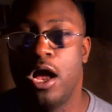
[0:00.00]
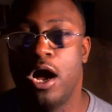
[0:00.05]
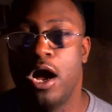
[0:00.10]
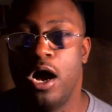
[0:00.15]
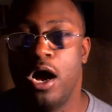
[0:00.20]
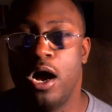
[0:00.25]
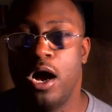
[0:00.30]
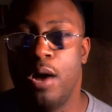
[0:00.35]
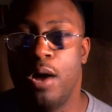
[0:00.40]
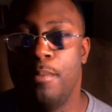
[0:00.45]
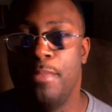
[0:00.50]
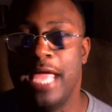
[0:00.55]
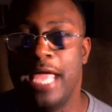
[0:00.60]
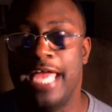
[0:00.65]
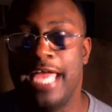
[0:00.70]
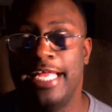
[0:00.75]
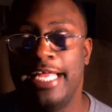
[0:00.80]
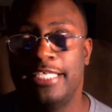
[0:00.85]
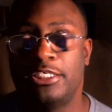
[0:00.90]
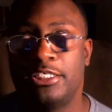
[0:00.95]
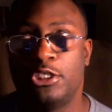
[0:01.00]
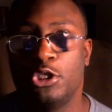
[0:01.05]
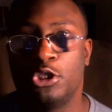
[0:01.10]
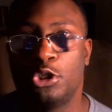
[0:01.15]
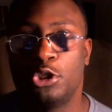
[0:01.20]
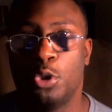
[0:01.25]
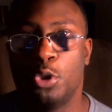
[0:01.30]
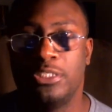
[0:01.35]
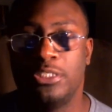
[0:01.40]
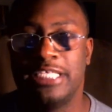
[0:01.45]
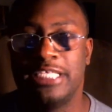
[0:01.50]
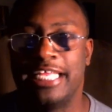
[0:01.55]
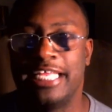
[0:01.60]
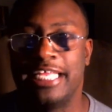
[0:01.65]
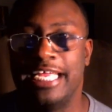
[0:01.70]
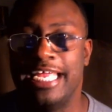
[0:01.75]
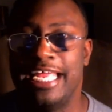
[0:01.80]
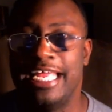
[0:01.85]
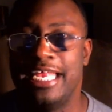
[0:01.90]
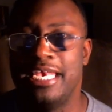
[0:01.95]
That hits the stores at
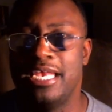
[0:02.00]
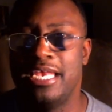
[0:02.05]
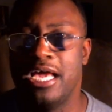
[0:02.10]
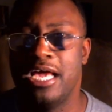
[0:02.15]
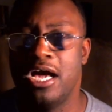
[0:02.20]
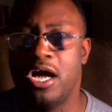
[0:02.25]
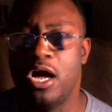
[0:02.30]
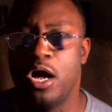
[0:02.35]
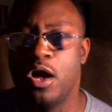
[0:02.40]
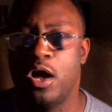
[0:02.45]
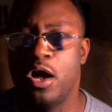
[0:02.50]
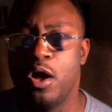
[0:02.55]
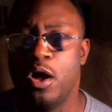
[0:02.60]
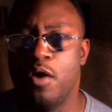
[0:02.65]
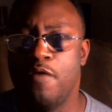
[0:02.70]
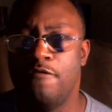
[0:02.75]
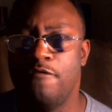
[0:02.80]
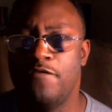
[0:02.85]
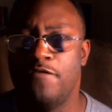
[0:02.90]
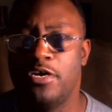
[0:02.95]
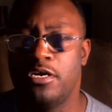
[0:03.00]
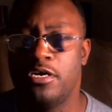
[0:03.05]
the end of